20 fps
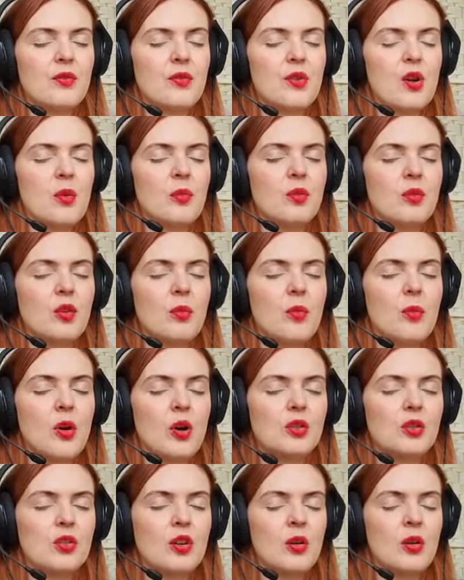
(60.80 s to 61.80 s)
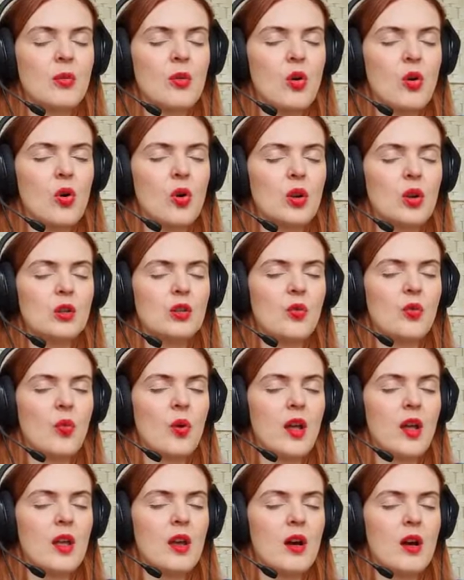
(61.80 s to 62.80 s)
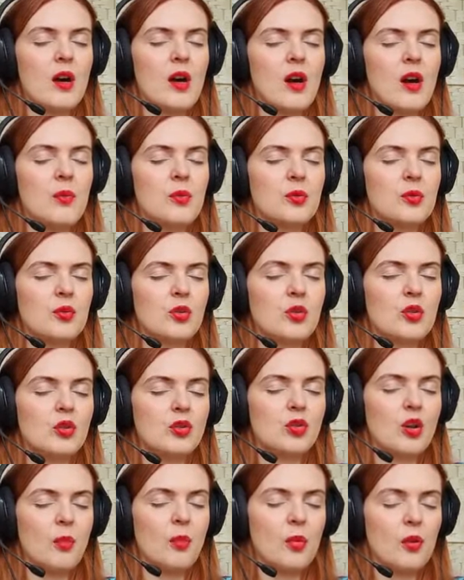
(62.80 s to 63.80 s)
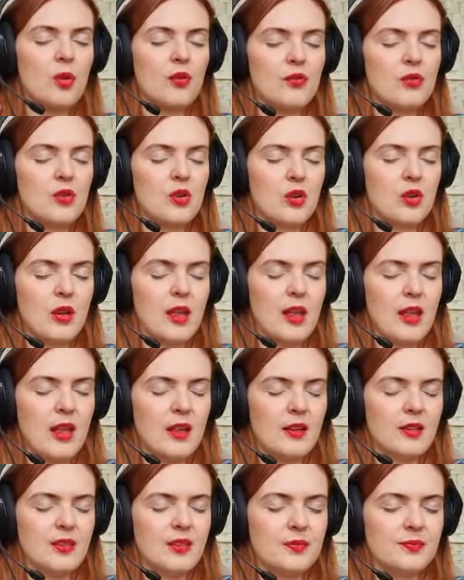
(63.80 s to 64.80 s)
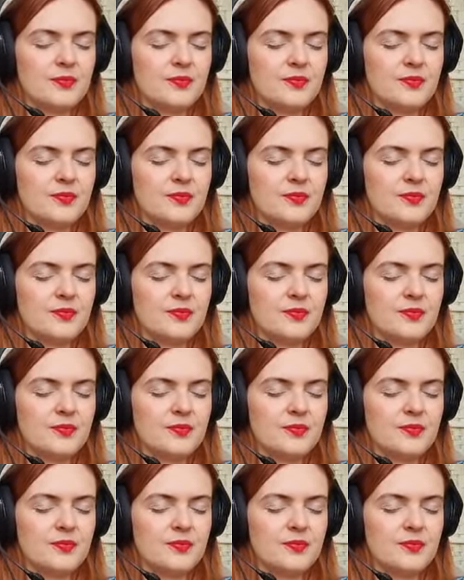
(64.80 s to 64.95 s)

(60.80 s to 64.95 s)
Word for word: from the bottom all the way up to the top of your head.